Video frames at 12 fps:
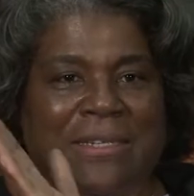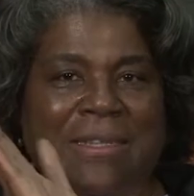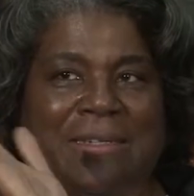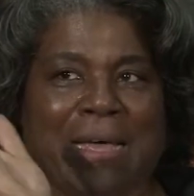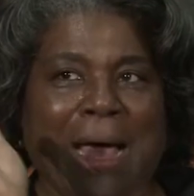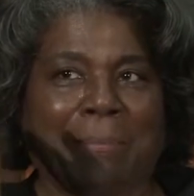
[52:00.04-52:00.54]
to
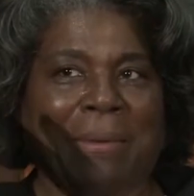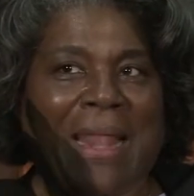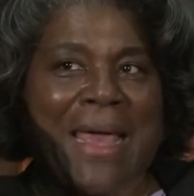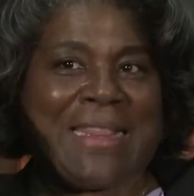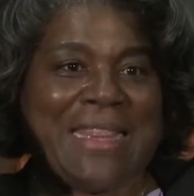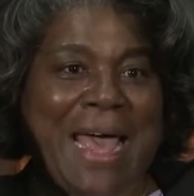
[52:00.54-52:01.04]
the top
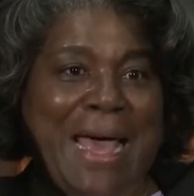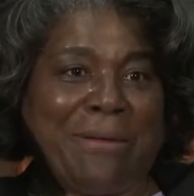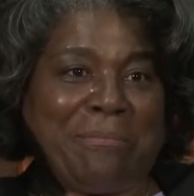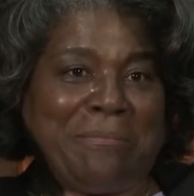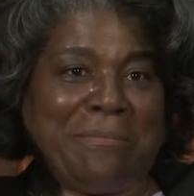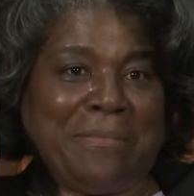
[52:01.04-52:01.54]
like
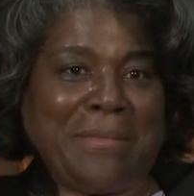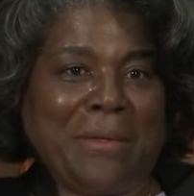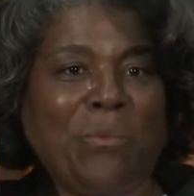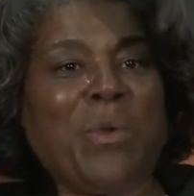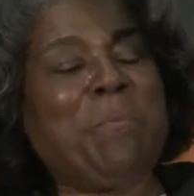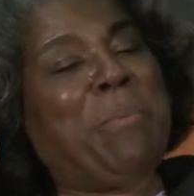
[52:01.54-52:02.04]
that.
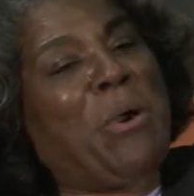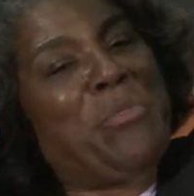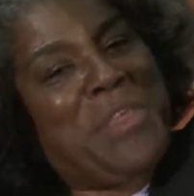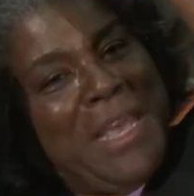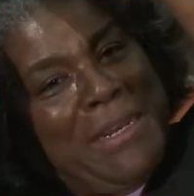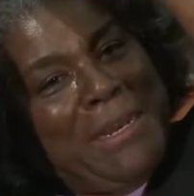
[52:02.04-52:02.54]
We
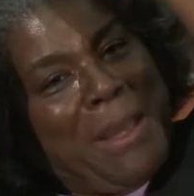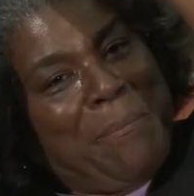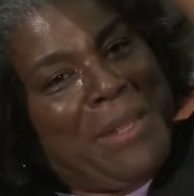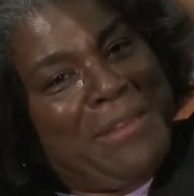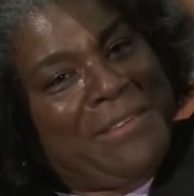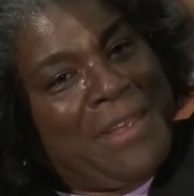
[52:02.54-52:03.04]
both ended
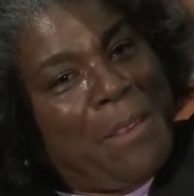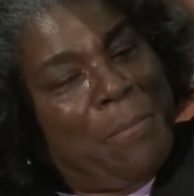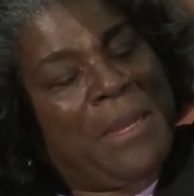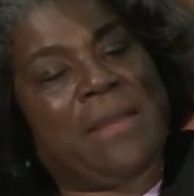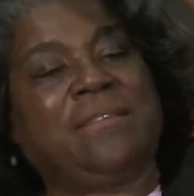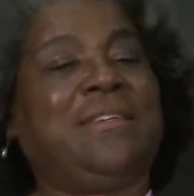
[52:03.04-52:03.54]
up in the same
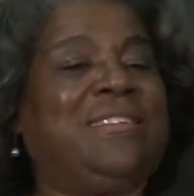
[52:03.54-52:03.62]
place.